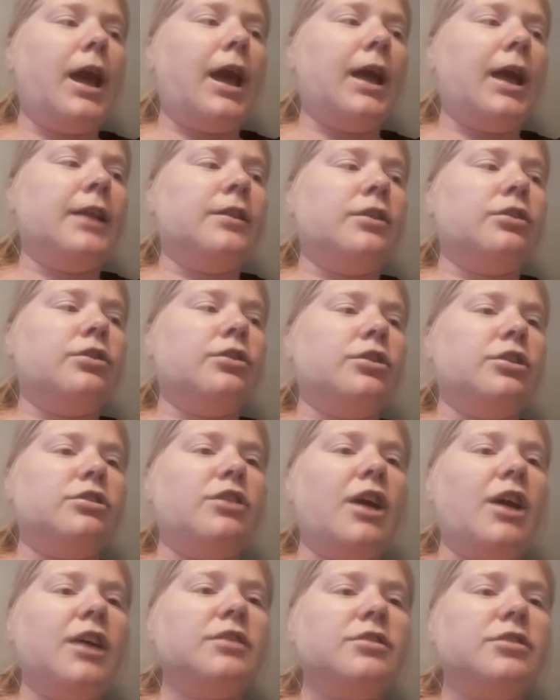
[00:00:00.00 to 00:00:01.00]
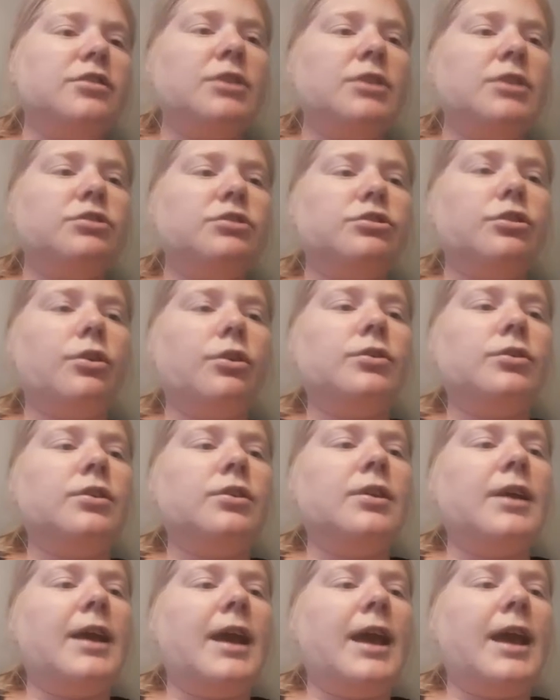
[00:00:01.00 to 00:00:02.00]
and the girl touches my
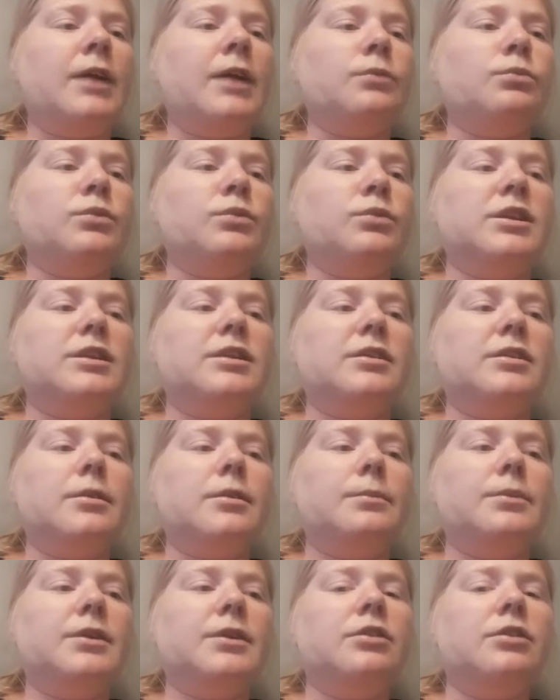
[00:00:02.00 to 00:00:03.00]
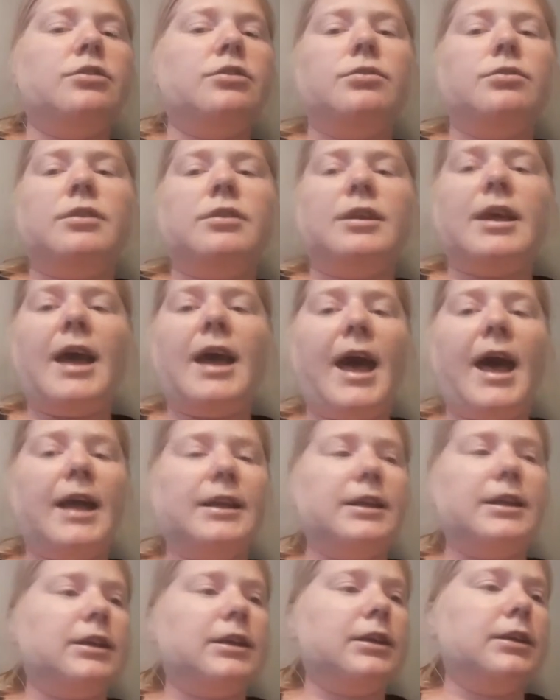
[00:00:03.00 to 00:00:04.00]
shoulder, and we disappear to the
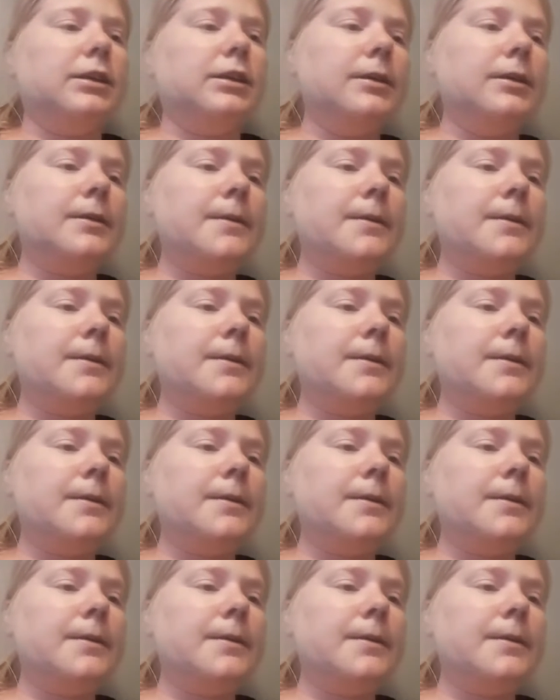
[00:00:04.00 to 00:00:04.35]
attic.